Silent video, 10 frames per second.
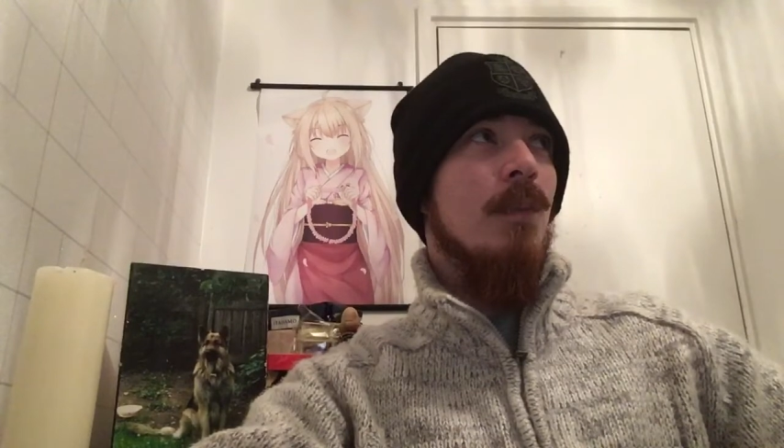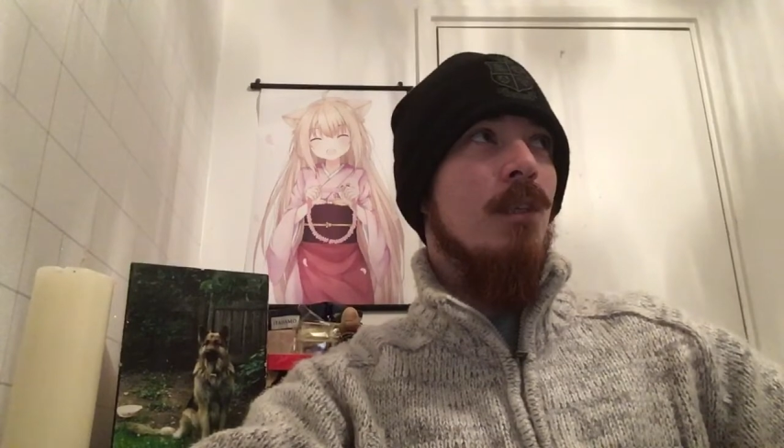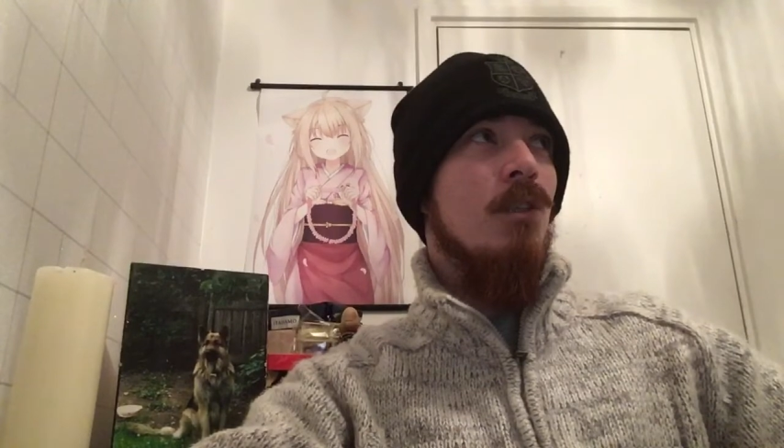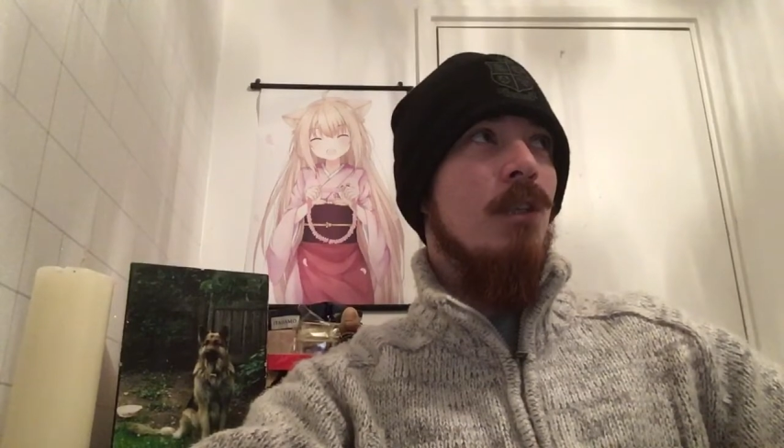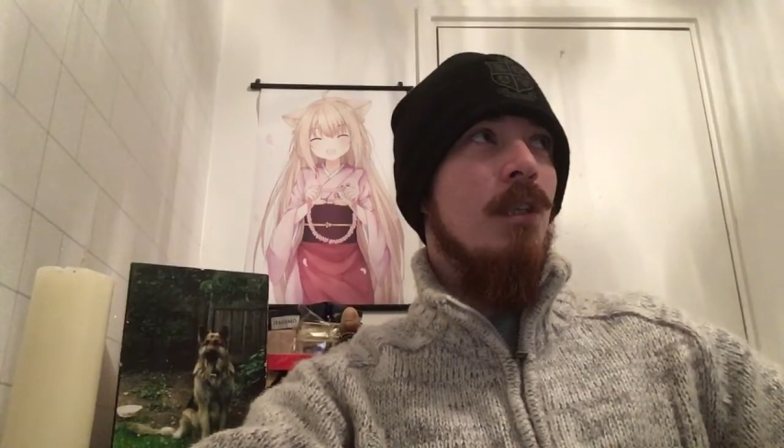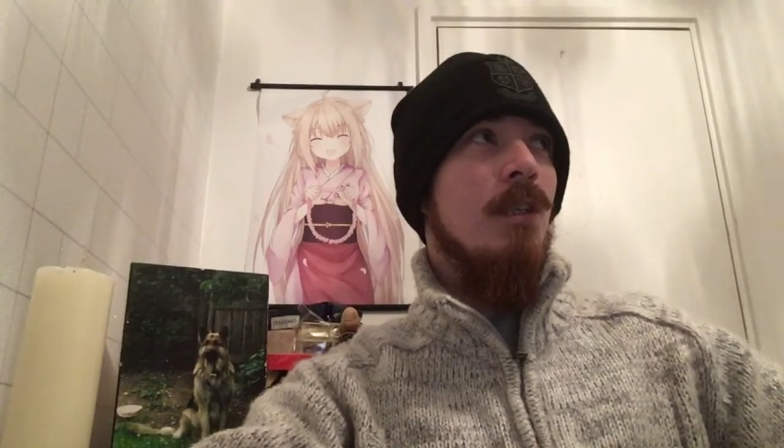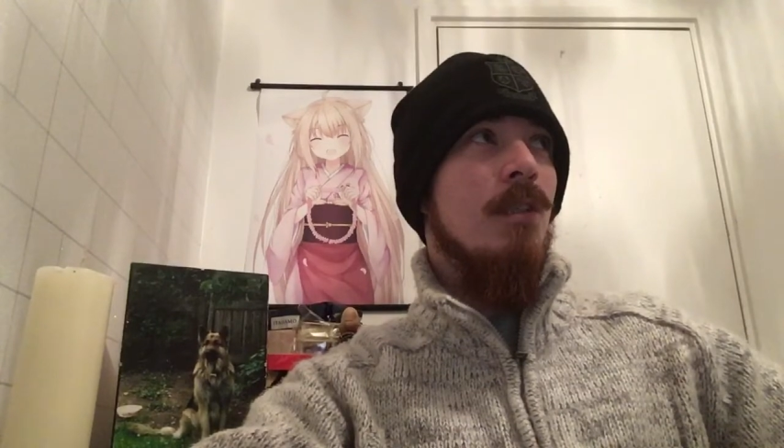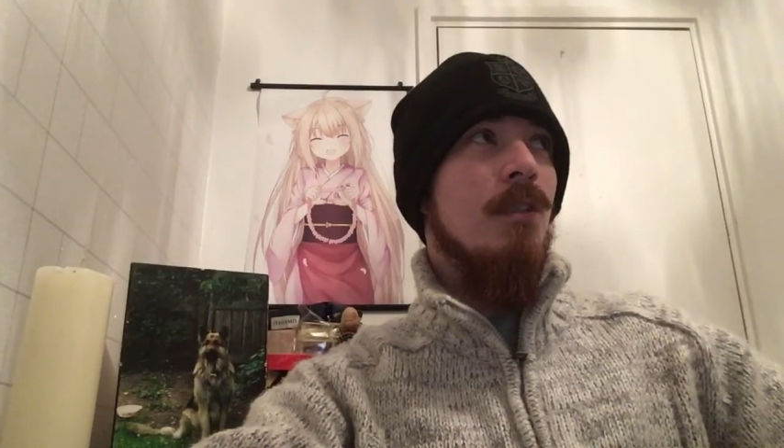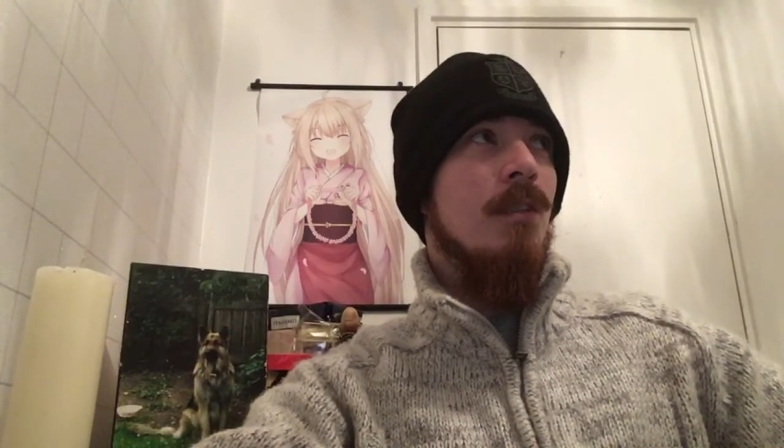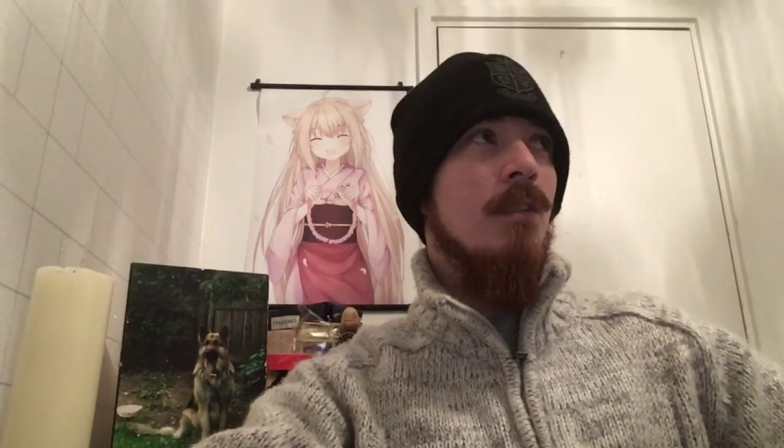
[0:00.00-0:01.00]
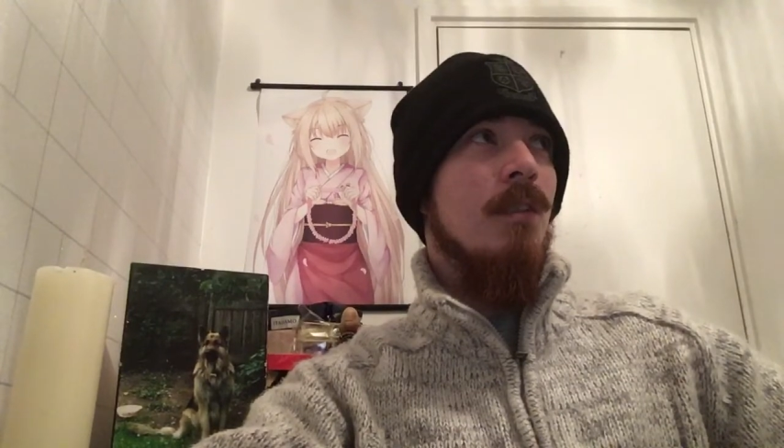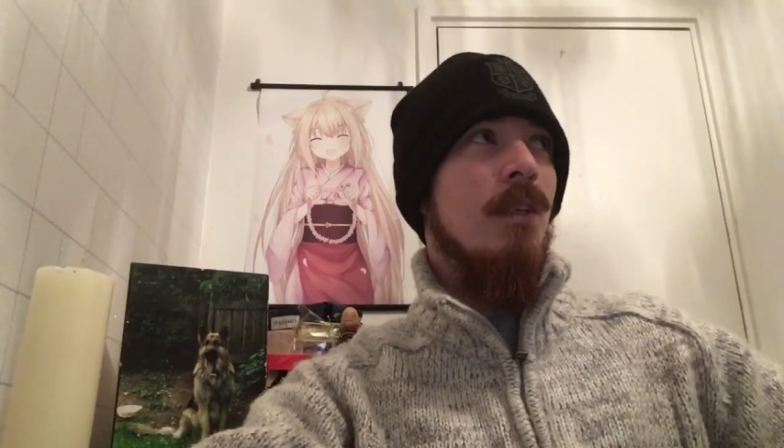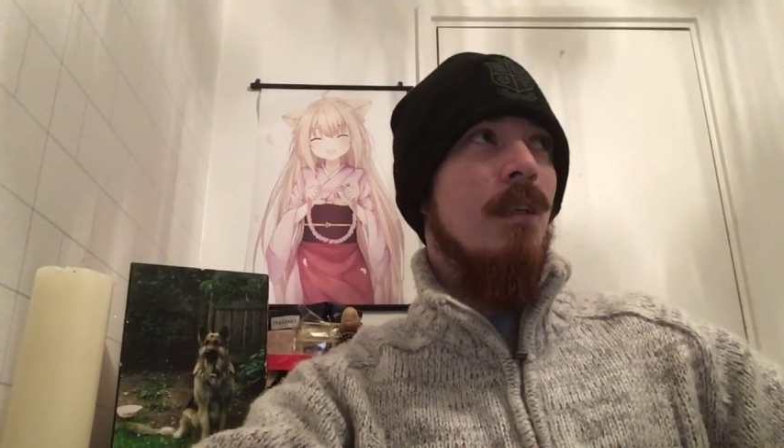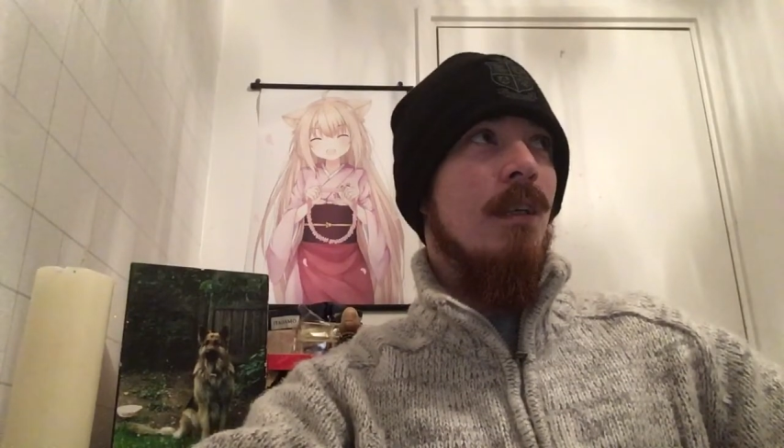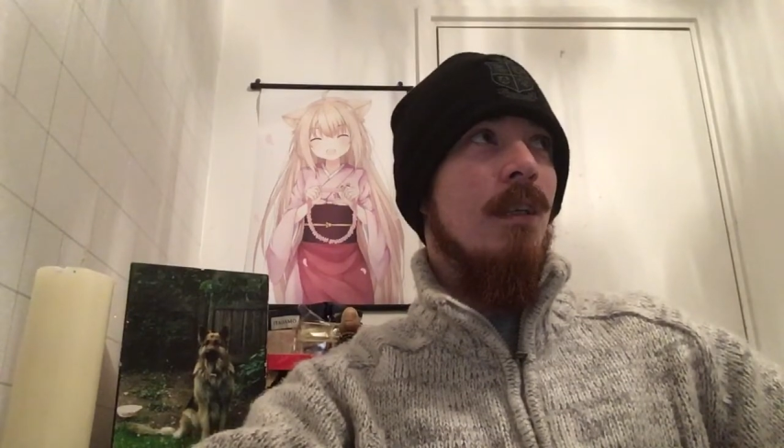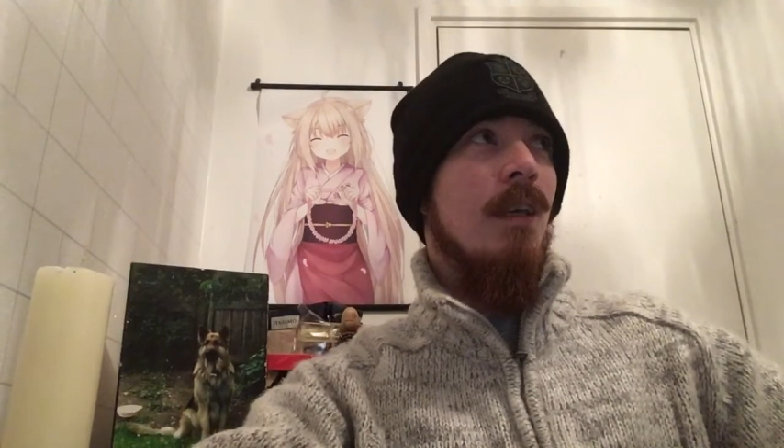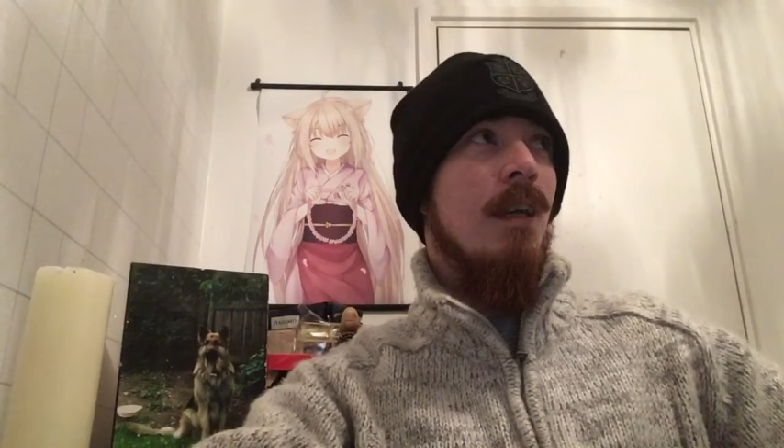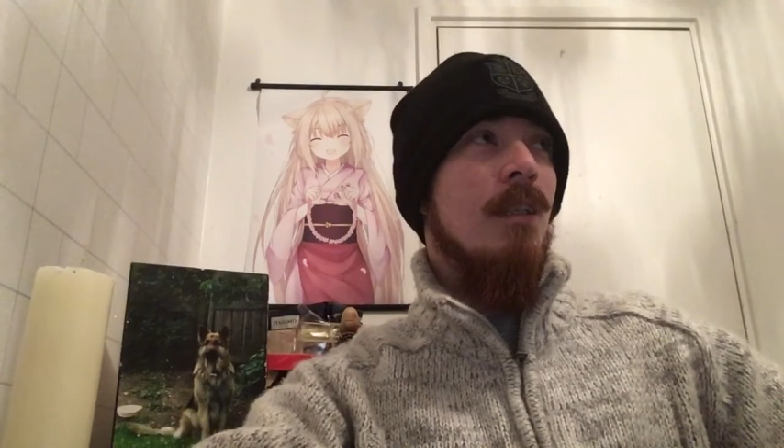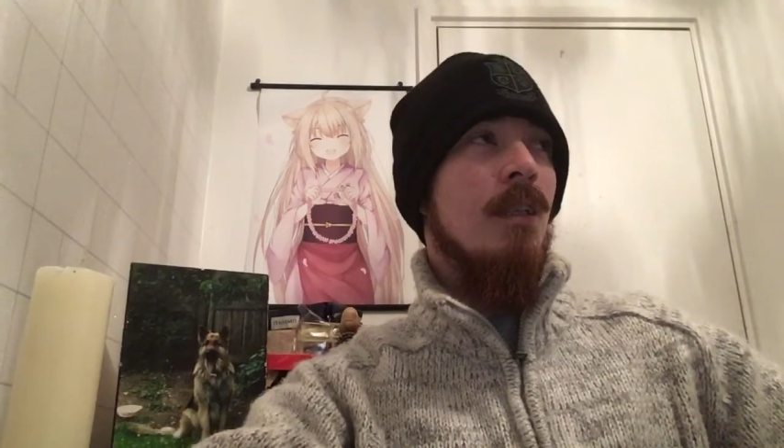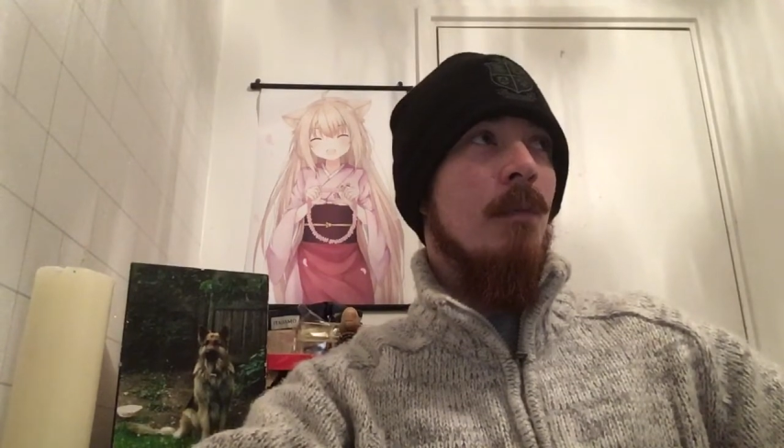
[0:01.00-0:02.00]
She's
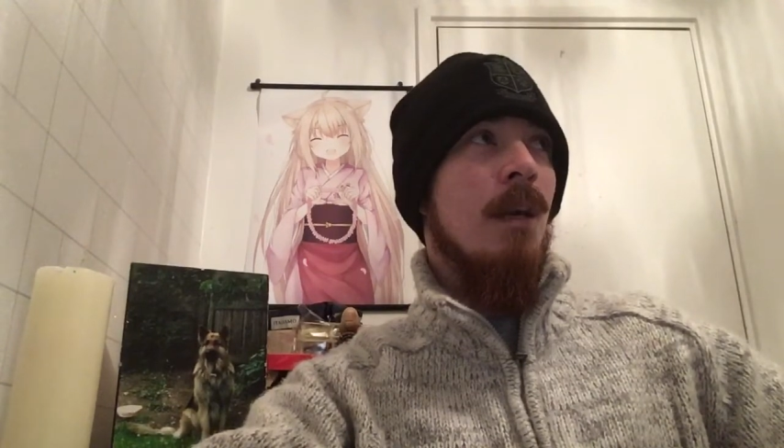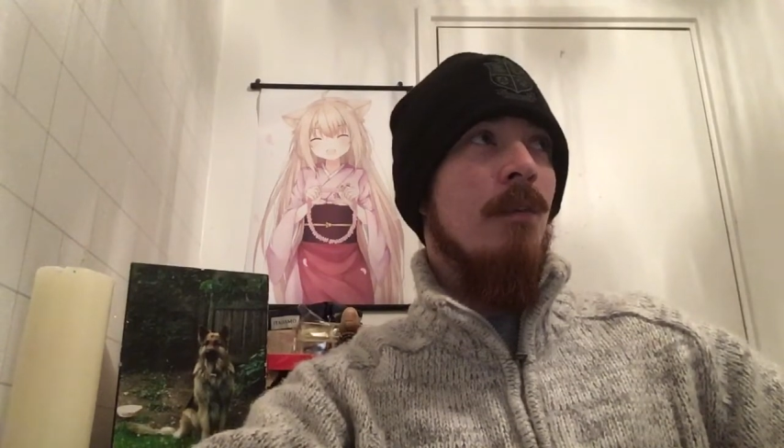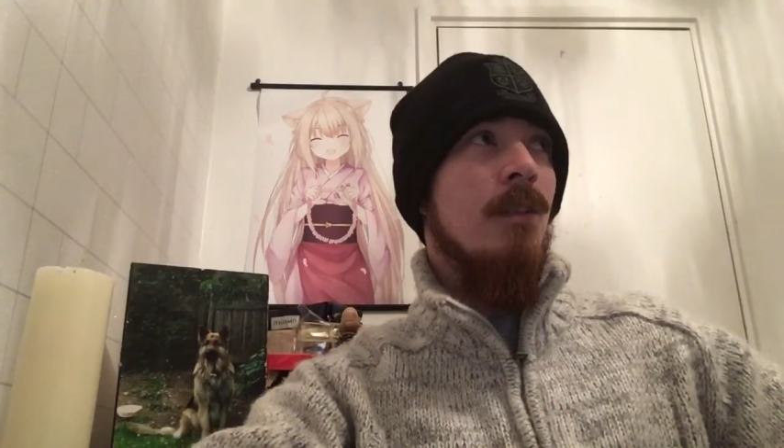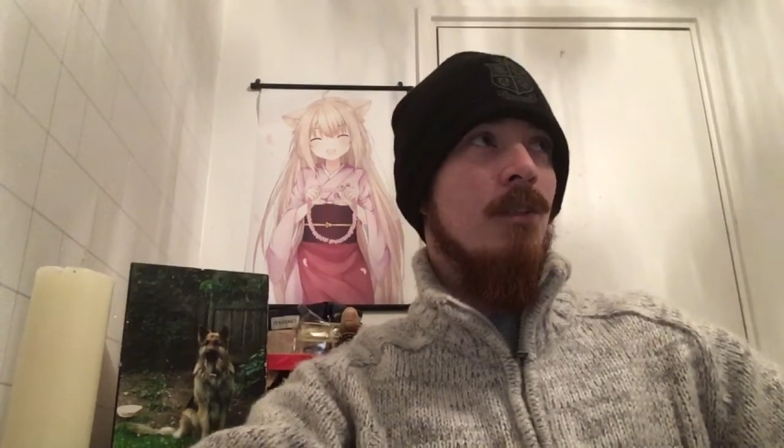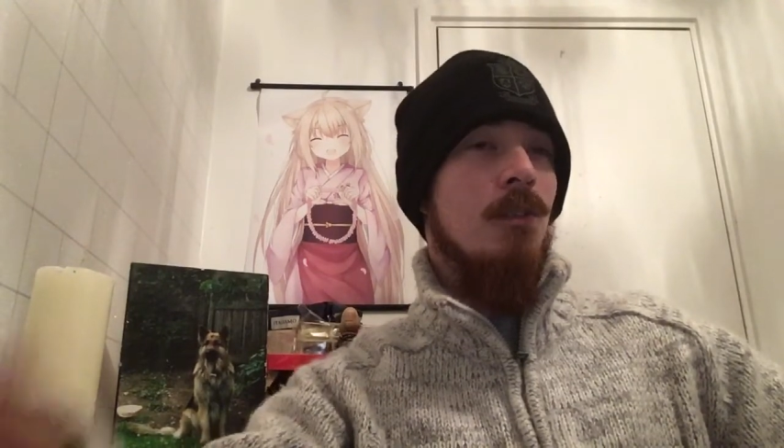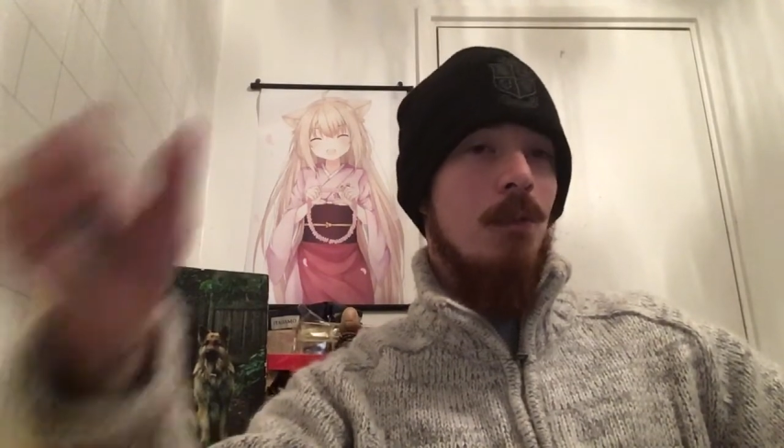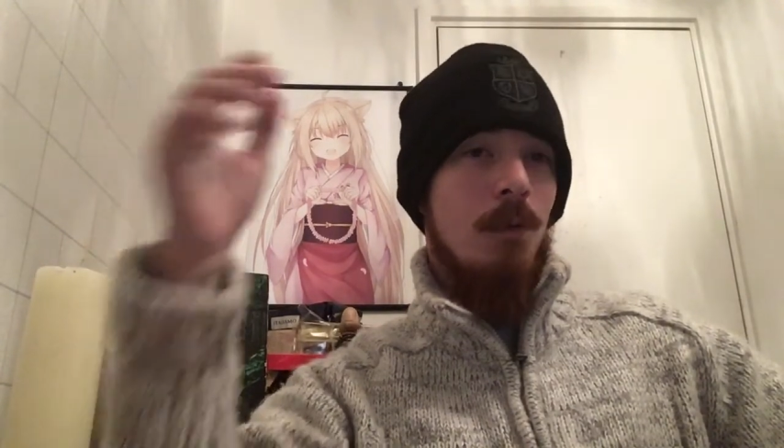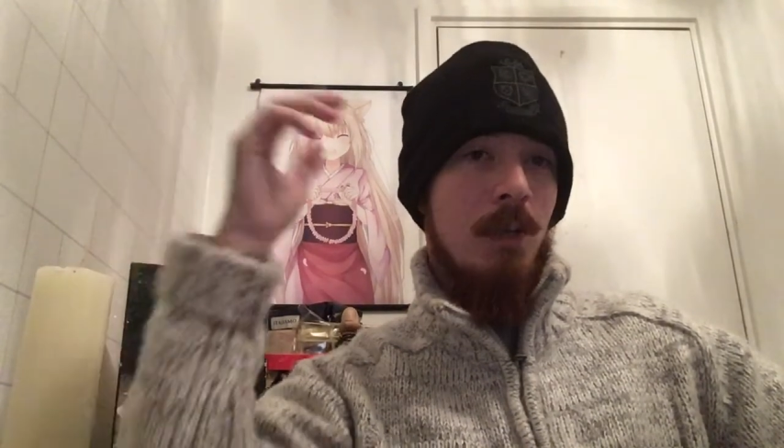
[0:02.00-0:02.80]
ended up having to